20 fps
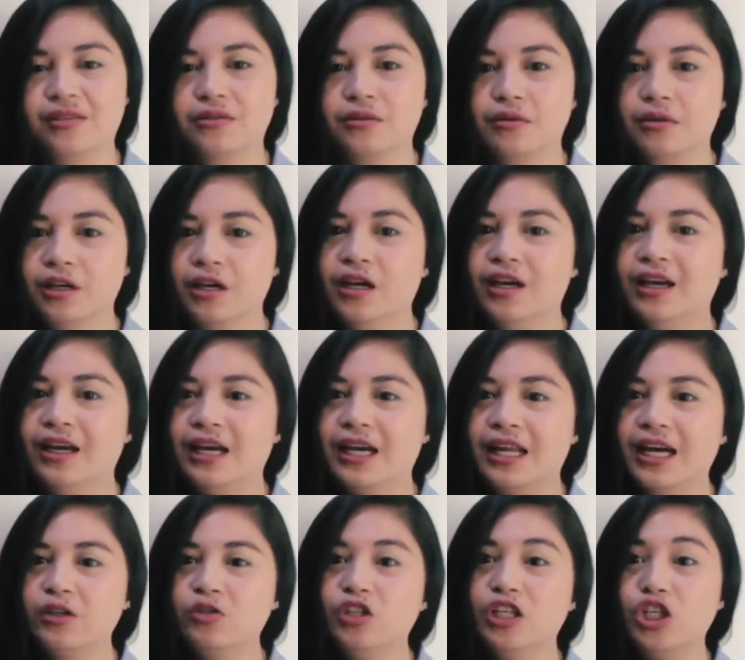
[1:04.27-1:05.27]
So it
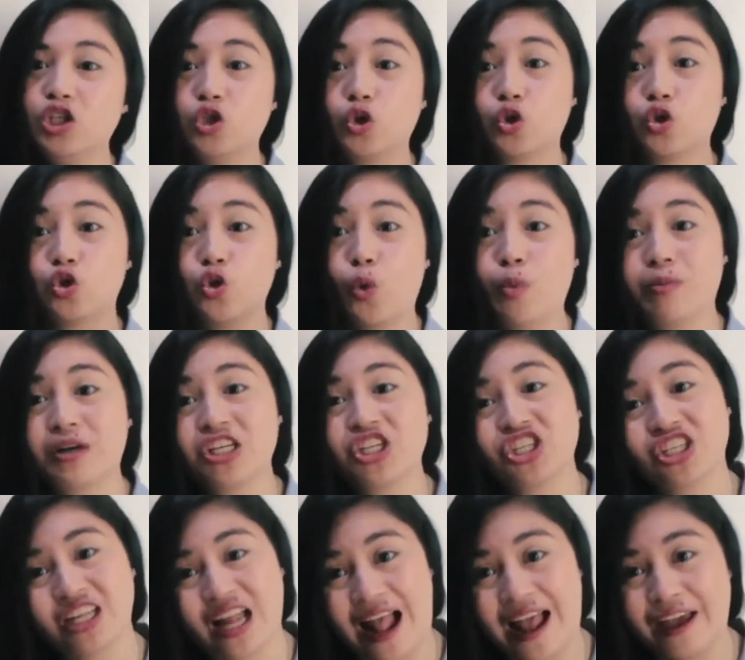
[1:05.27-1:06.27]
actually took so
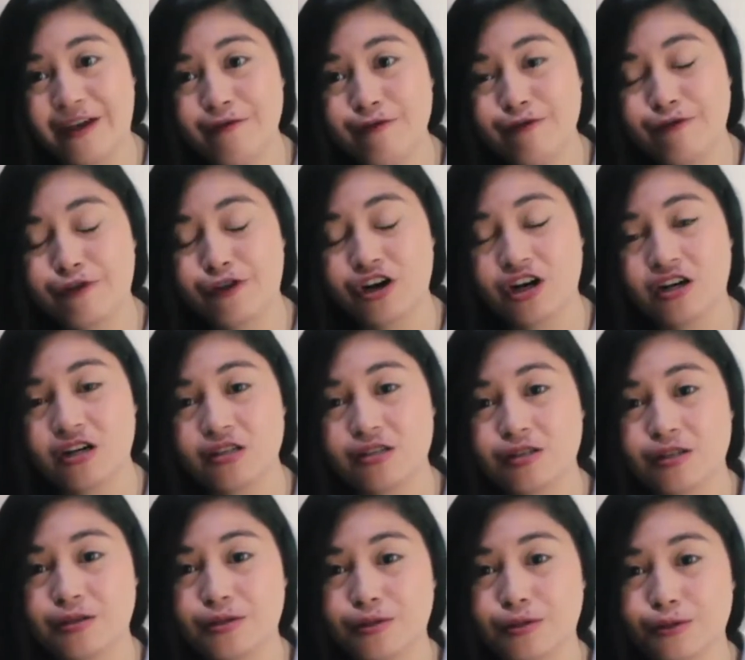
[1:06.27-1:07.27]
much time for
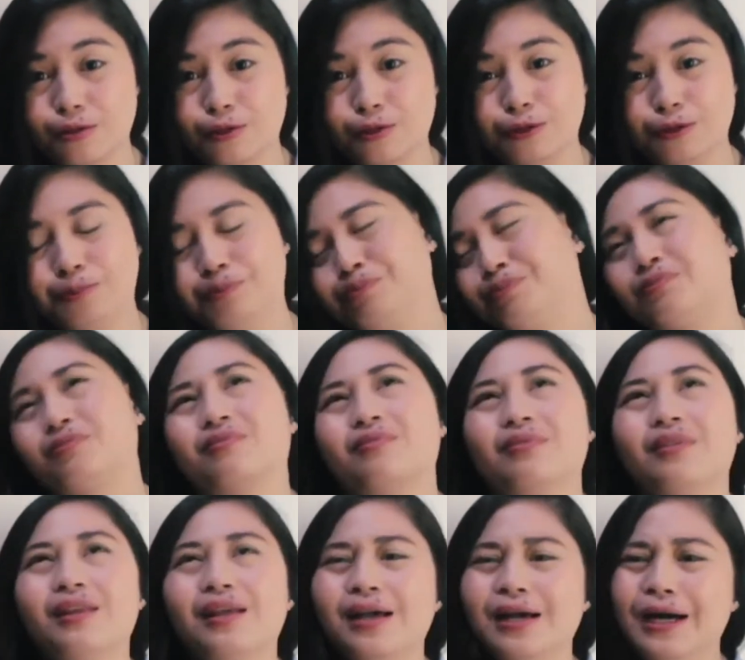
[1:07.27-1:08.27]
us to
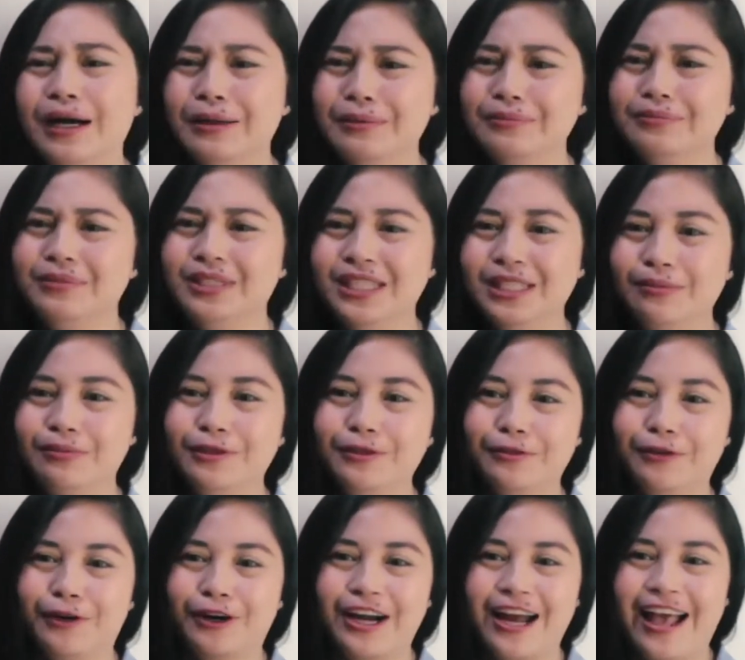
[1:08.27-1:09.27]
meet
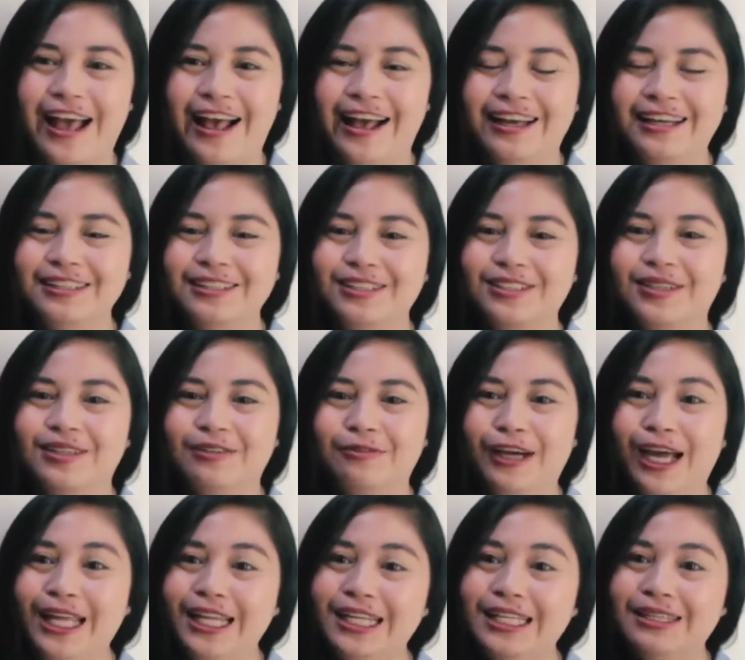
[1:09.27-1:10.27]
beforehand. So
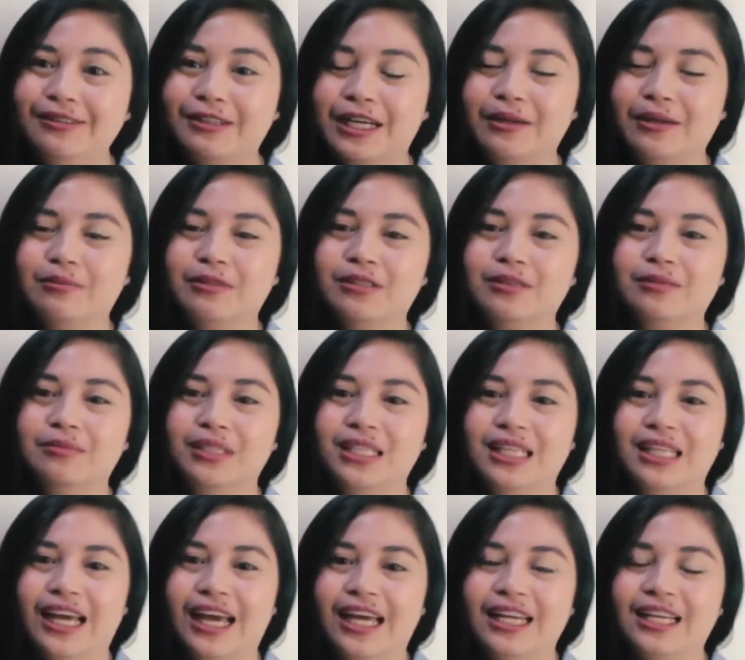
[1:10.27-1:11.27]
finally we're able to meet,
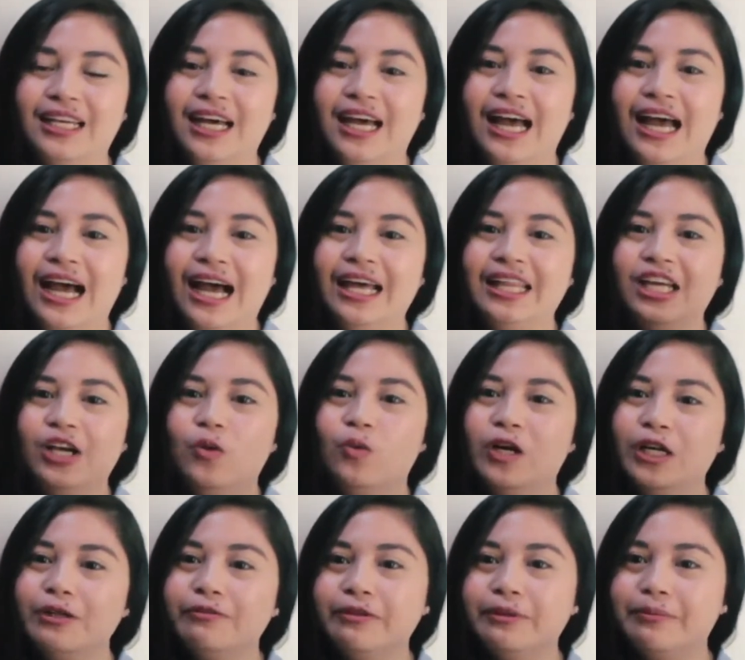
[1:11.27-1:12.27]
and I think one
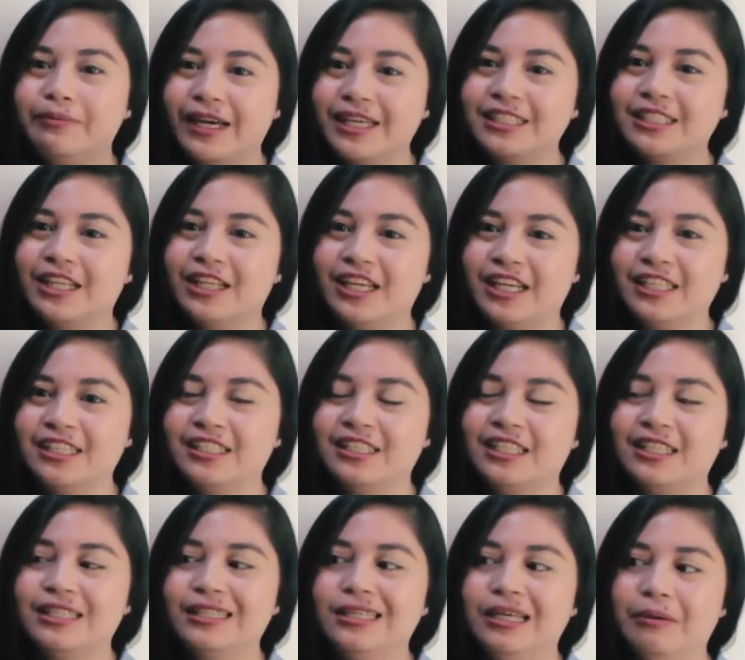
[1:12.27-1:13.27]
of the best things
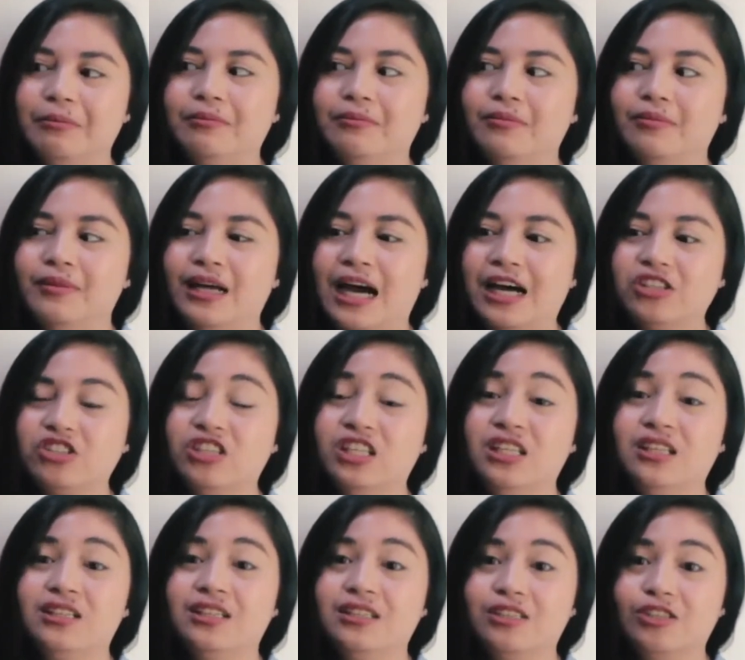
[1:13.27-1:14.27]
that him actually
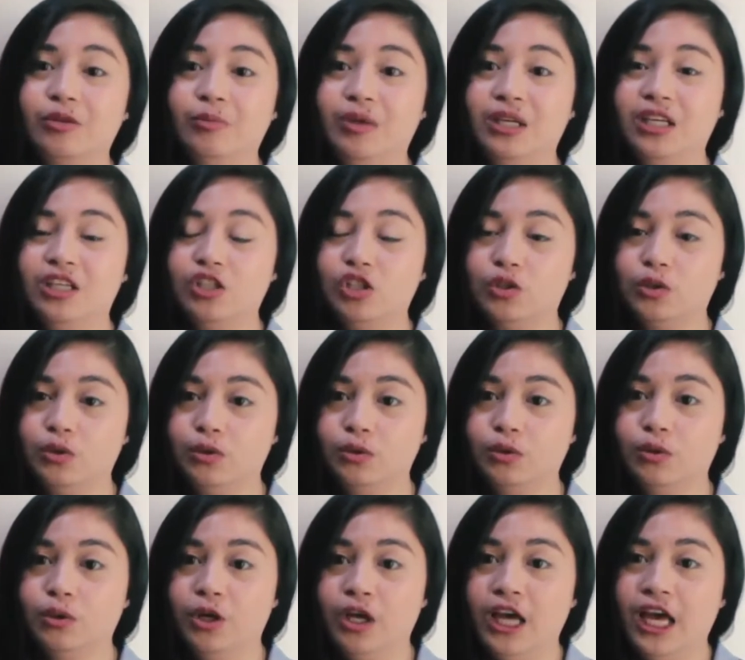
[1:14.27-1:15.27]
did to me is to do
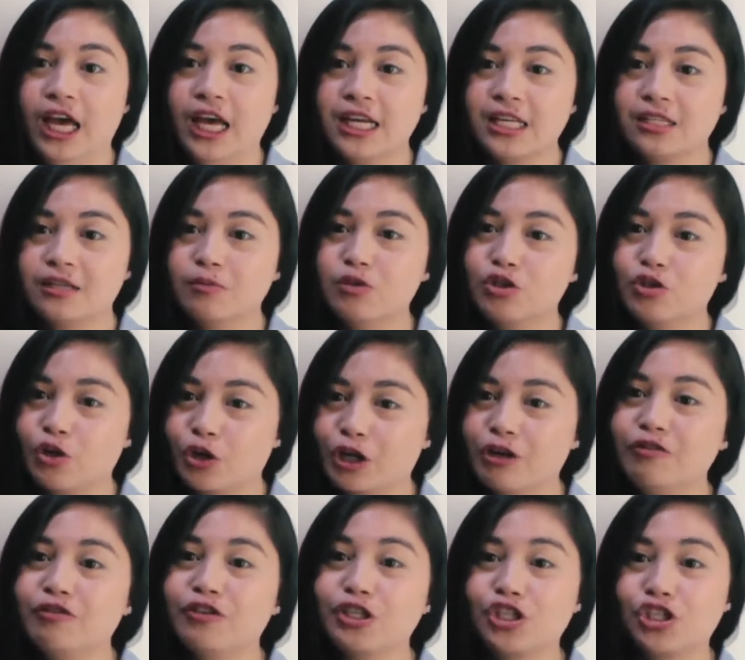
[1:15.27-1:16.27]
some sort of
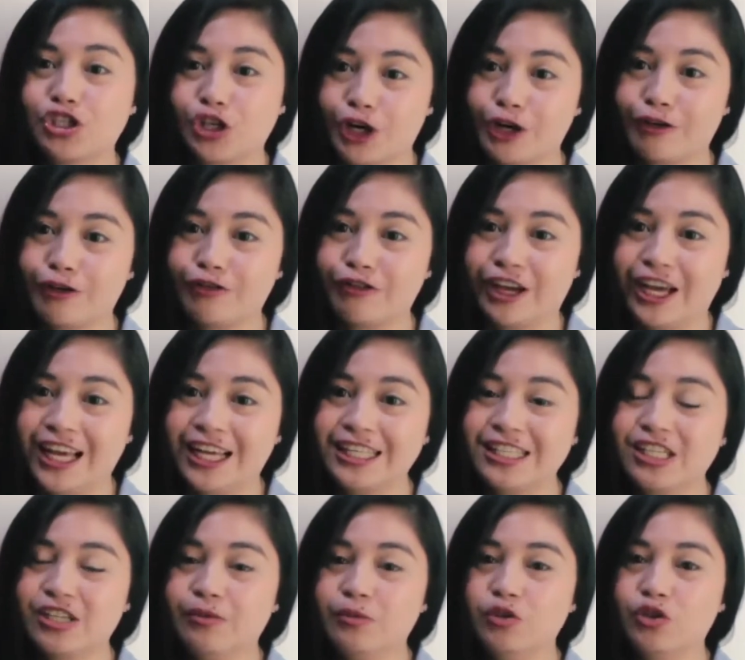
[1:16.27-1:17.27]
a survey,
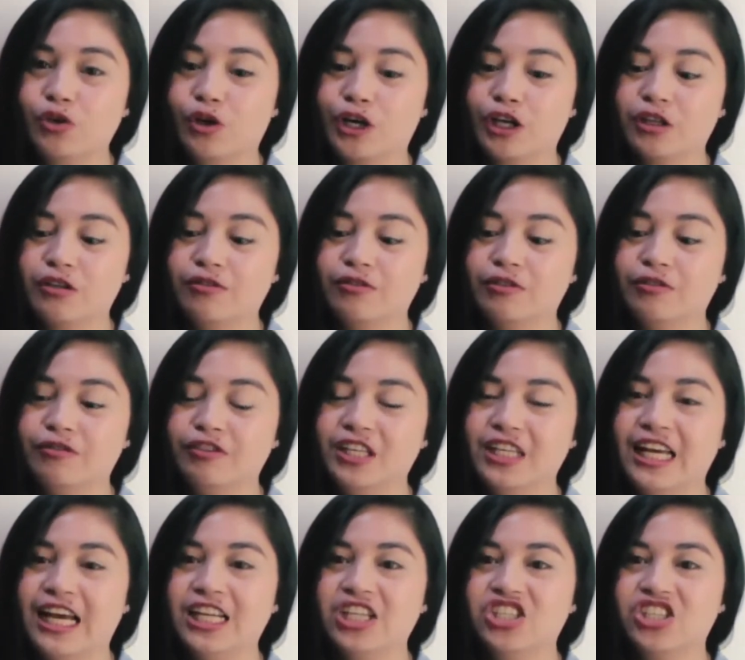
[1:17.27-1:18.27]
some sort of a
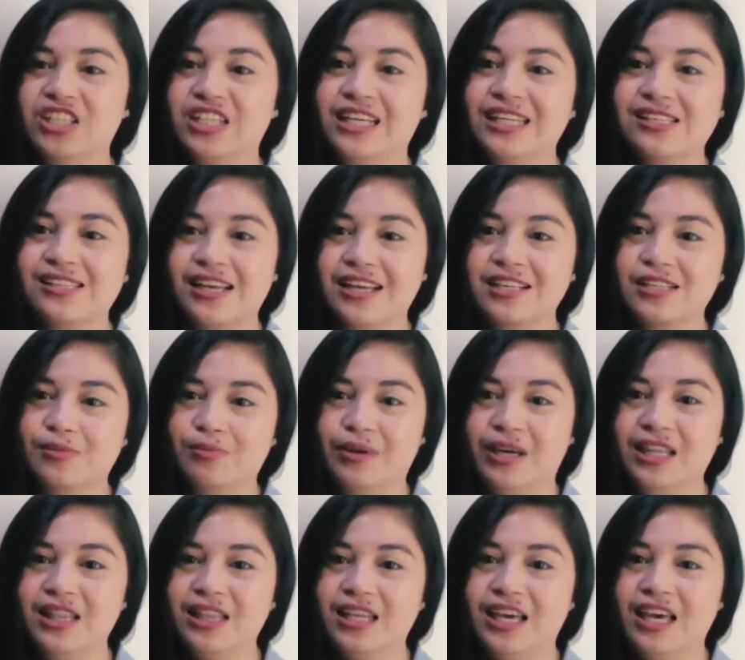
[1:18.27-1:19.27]
financial
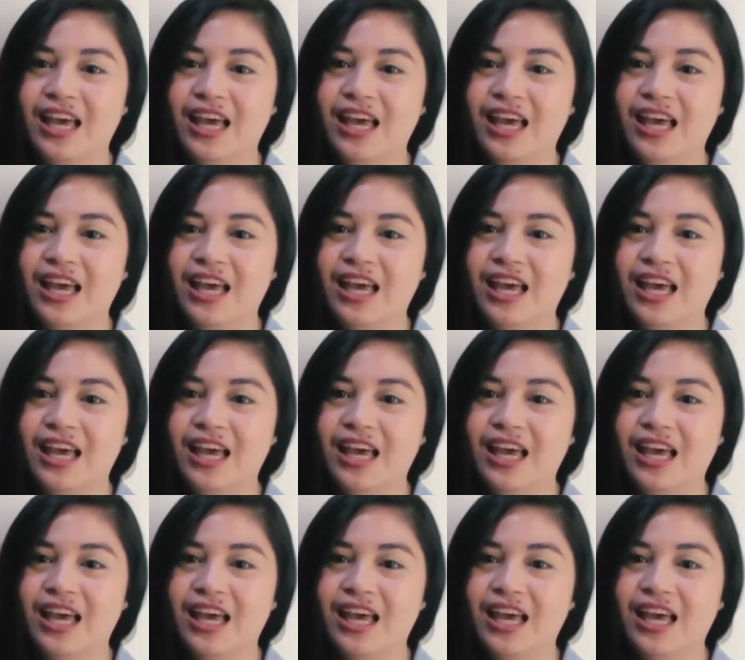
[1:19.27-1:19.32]
assessment.